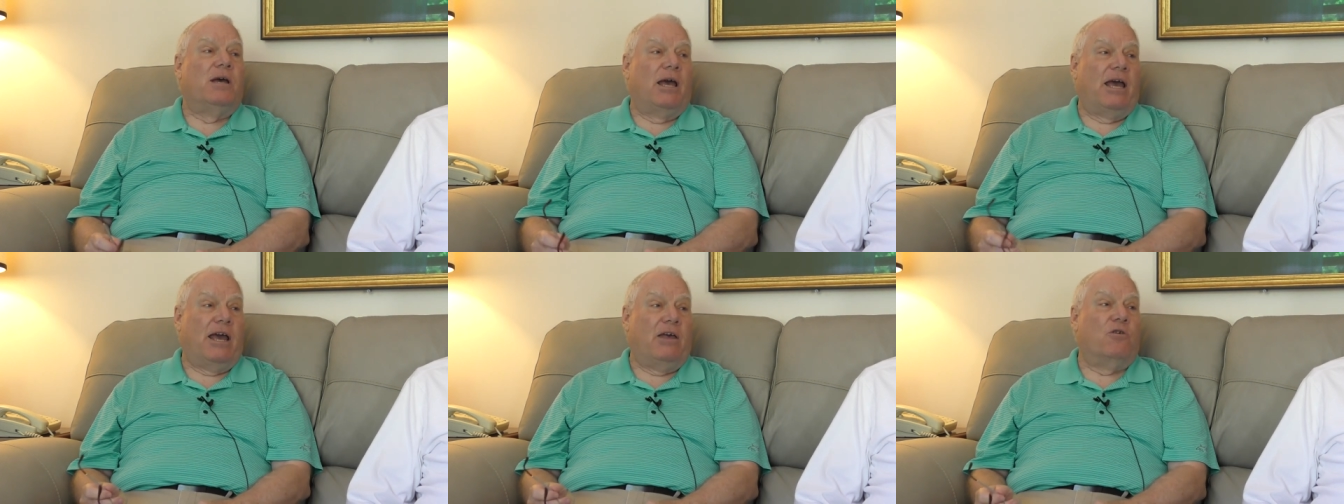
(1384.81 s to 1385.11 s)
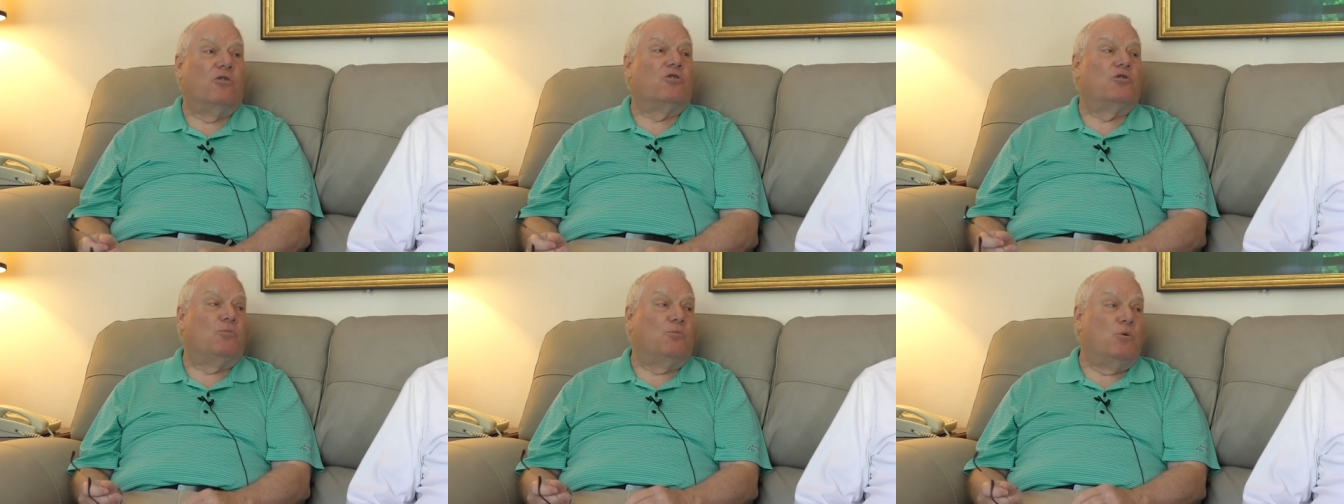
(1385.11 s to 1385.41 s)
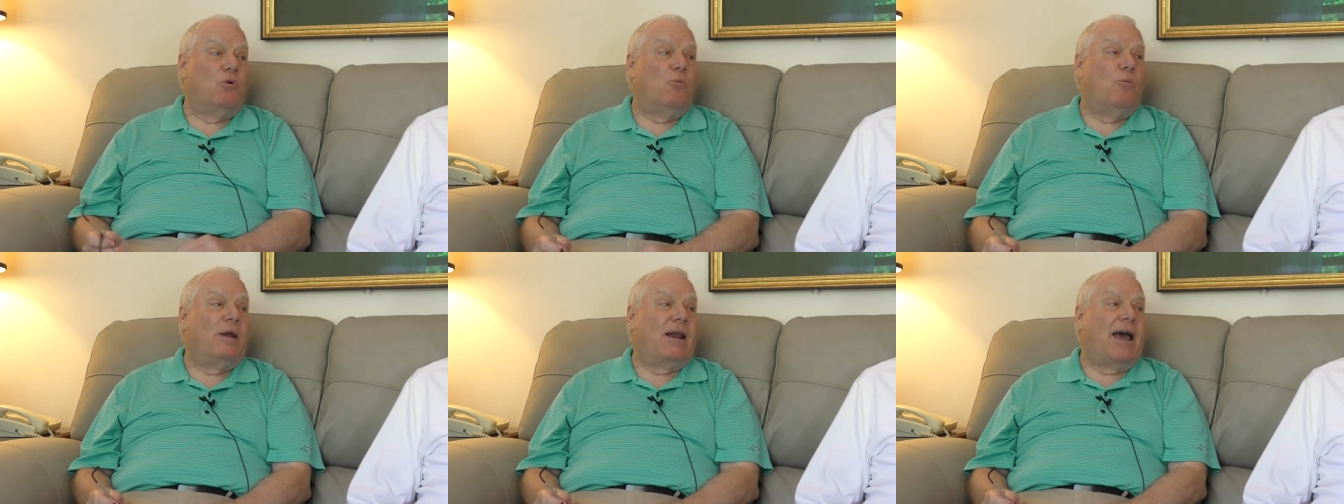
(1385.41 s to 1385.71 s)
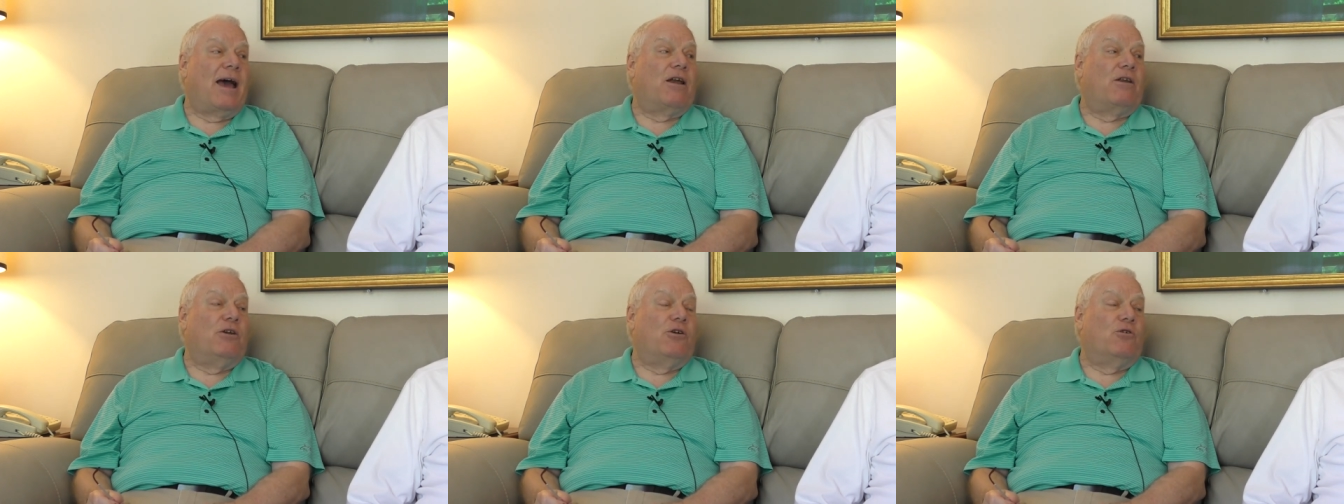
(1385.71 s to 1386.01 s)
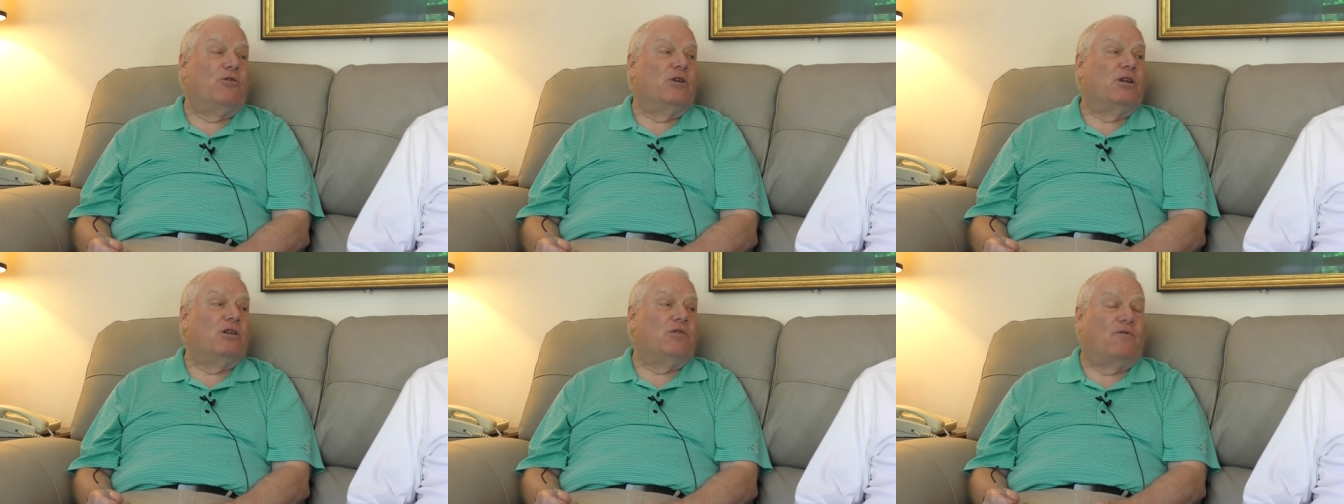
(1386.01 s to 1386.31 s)
hey there's movement out here
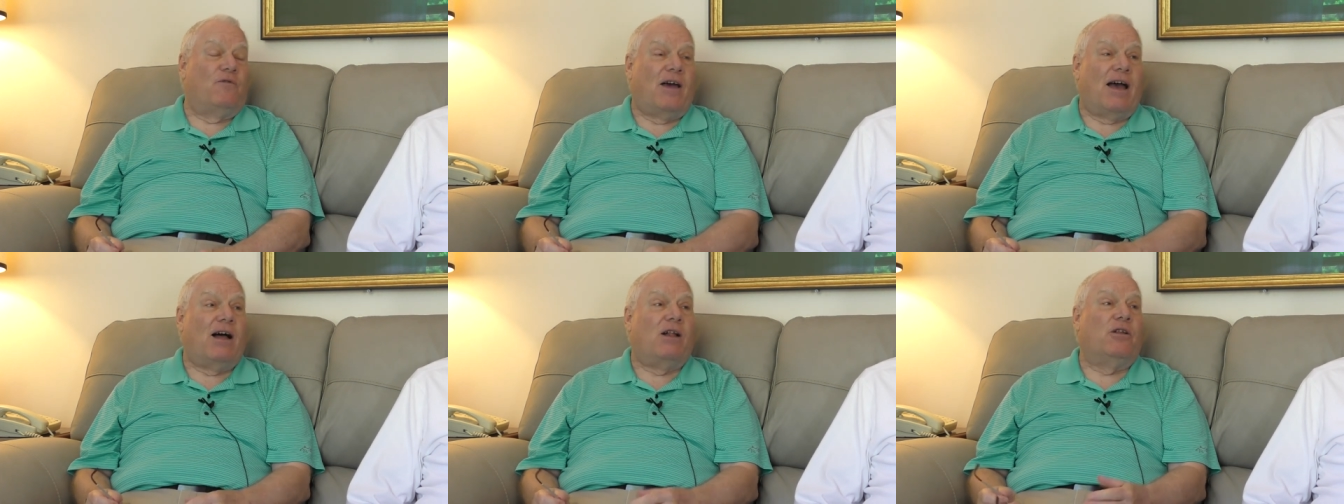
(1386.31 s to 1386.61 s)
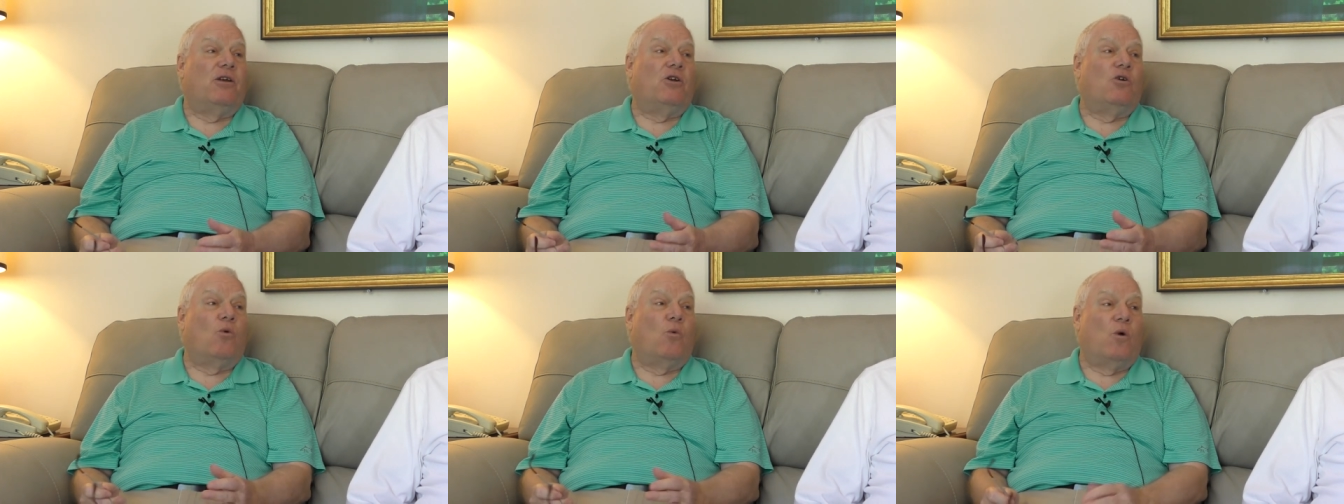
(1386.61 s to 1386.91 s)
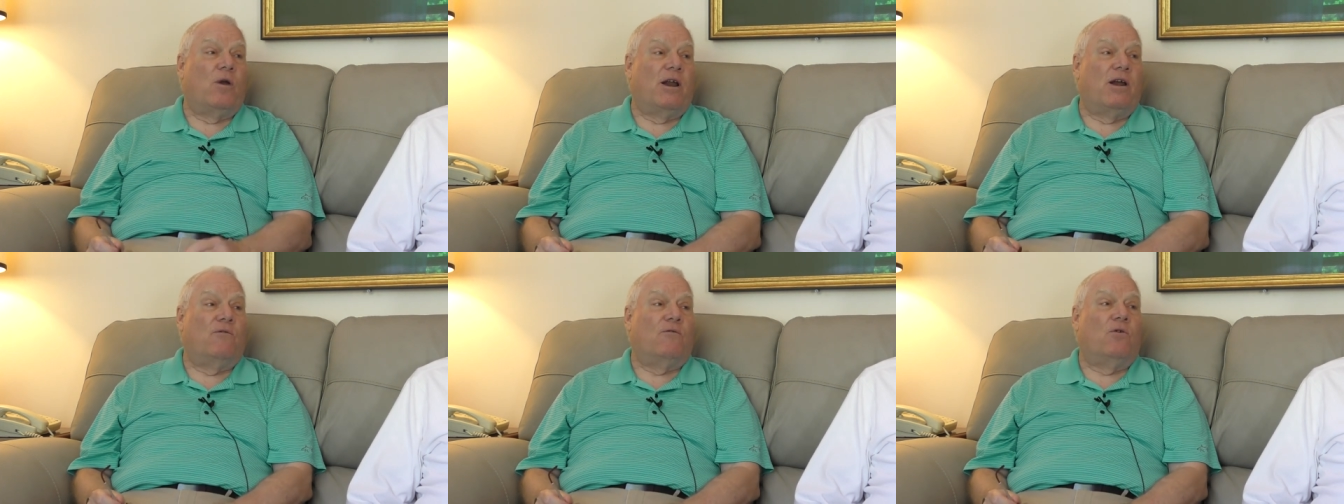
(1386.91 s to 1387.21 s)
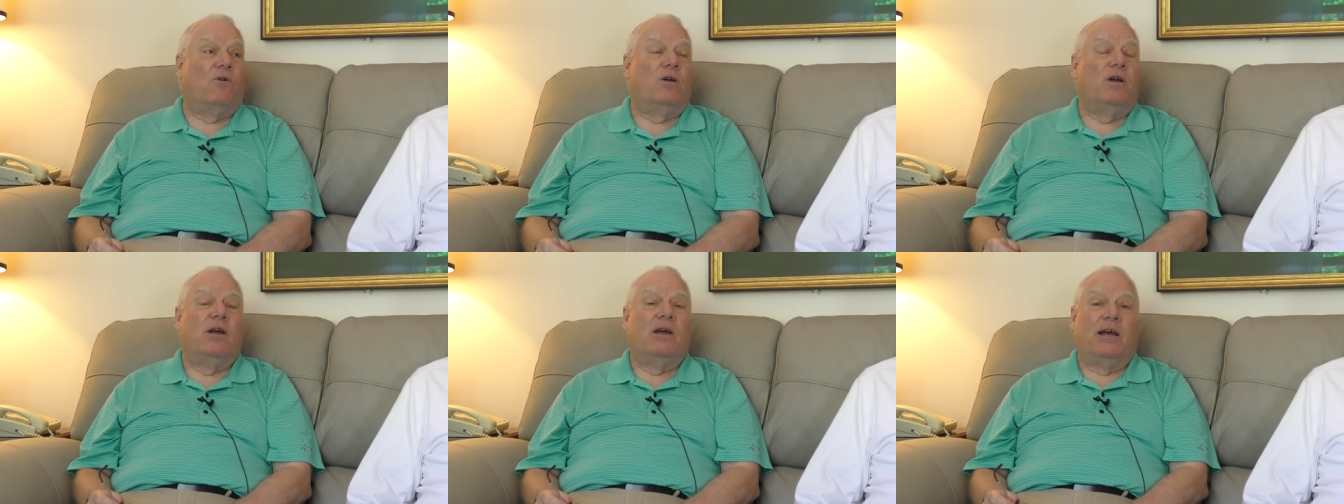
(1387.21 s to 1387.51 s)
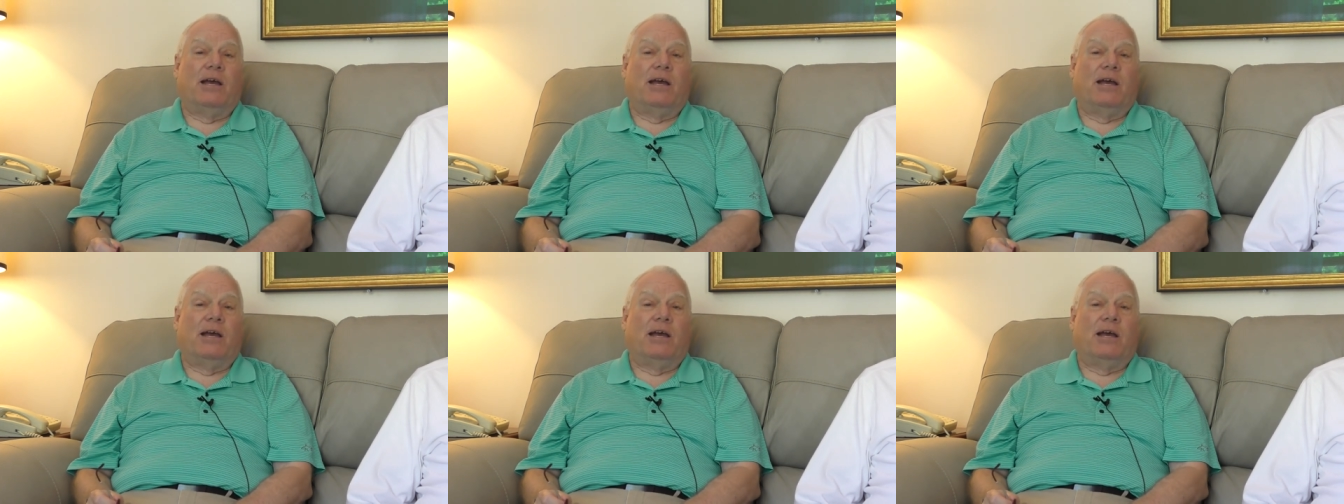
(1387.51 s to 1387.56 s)
in this valley or whatever